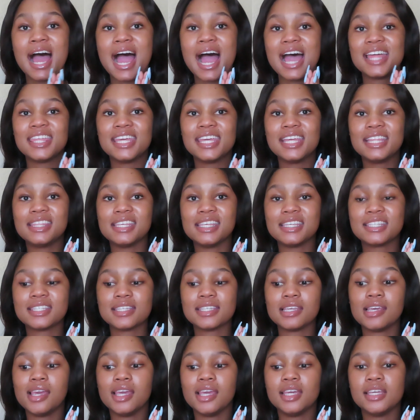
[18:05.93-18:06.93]
I think
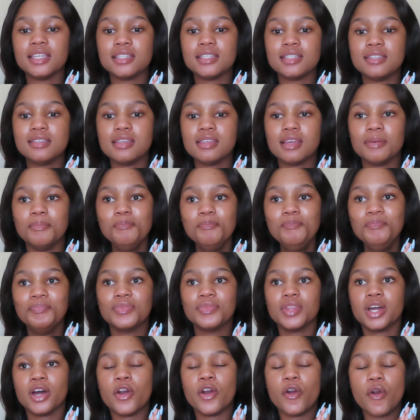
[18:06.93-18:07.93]
this is
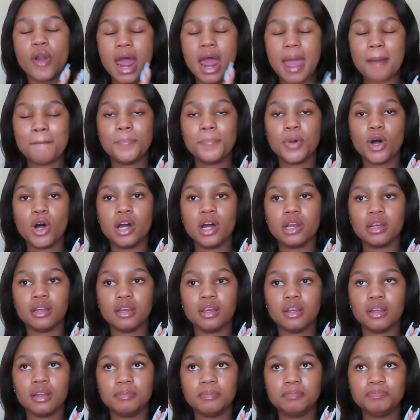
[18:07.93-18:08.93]
a wrap
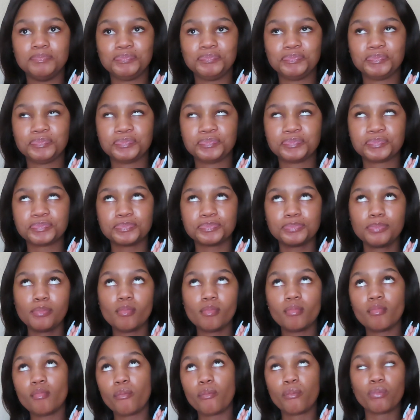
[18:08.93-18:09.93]
on
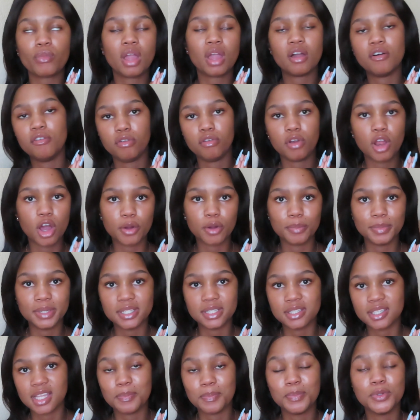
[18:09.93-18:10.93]

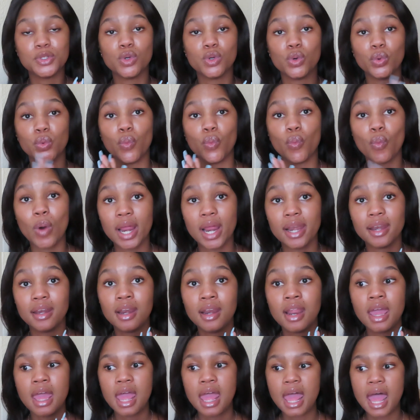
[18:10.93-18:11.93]
Vlogmas episode
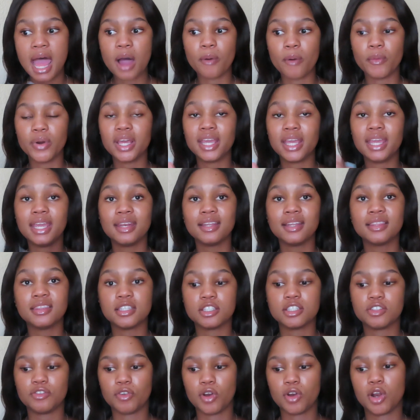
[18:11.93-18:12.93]
1. I want to edit
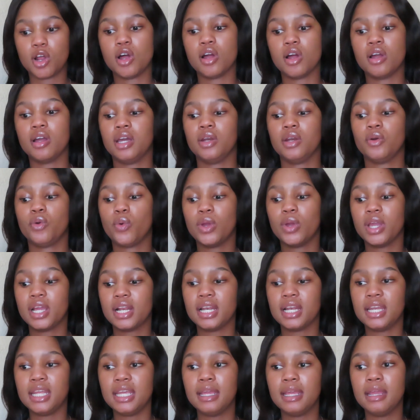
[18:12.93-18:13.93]
this vlog and
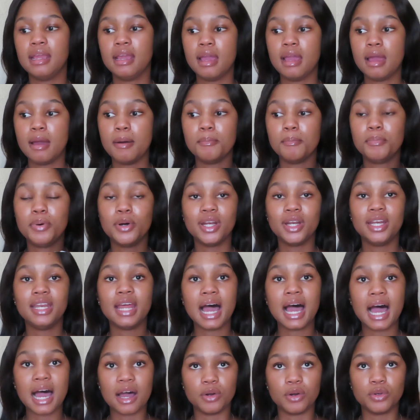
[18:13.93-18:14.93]
quickly put it
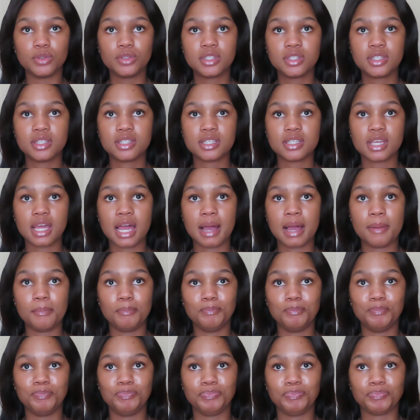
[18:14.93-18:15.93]
out.
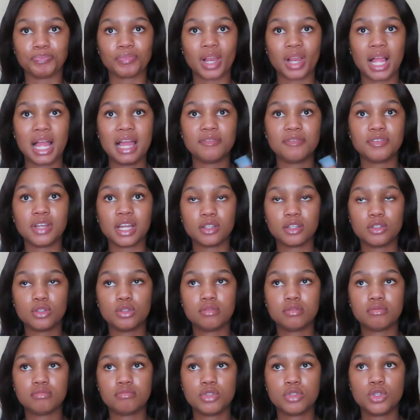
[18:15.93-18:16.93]
I have like
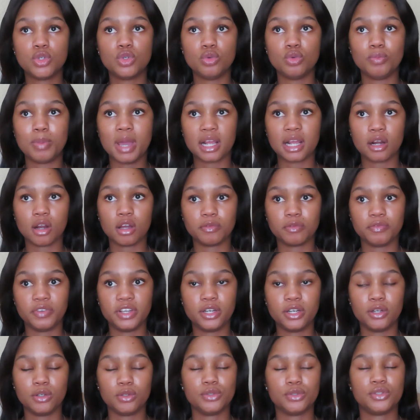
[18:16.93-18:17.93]
2 backlog
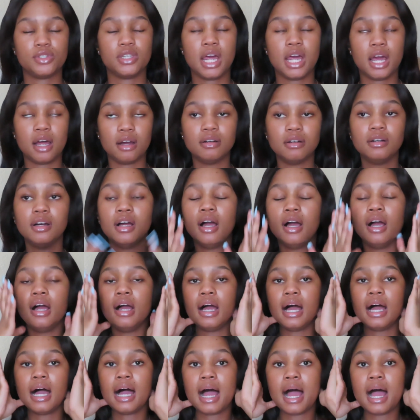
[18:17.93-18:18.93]
videos now
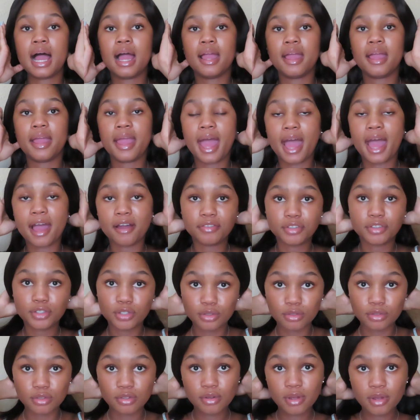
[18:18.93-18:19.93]
I have
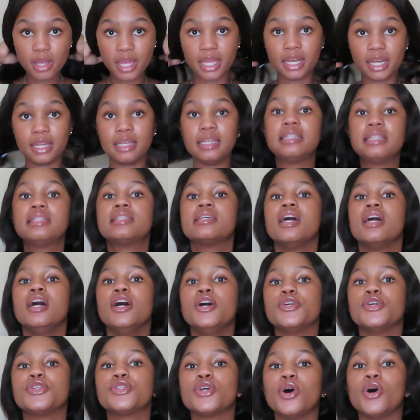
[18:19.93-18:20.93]
to edit.
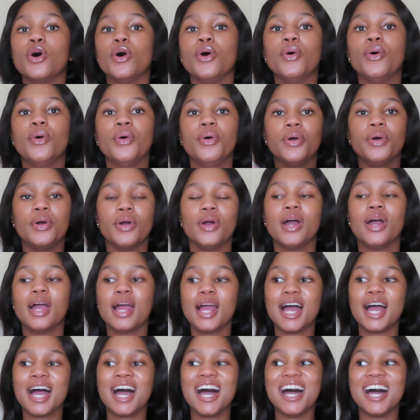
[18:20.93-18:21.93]
So
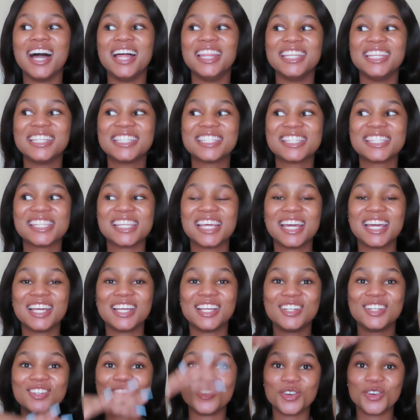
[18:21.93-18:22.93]
let's
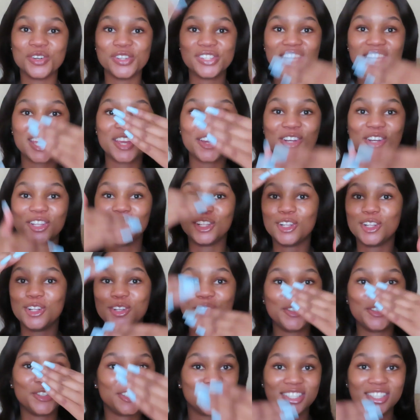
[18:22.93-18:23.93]
draws a
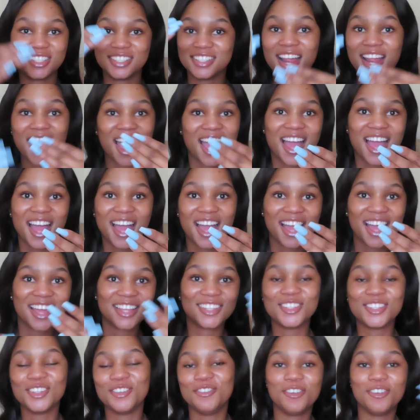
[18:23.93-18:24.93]
conclusion
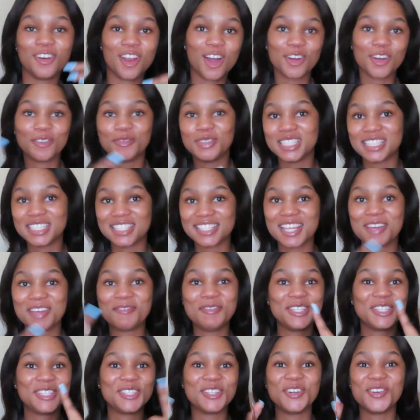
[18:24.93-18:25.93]
to Vlogmas
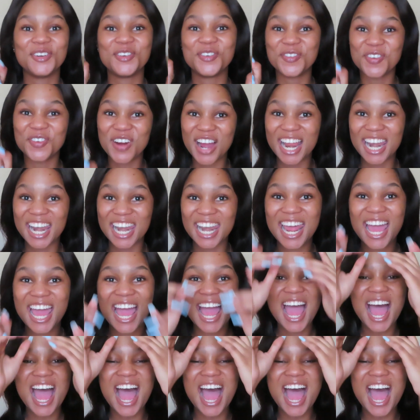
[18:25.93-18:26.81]
episode 1.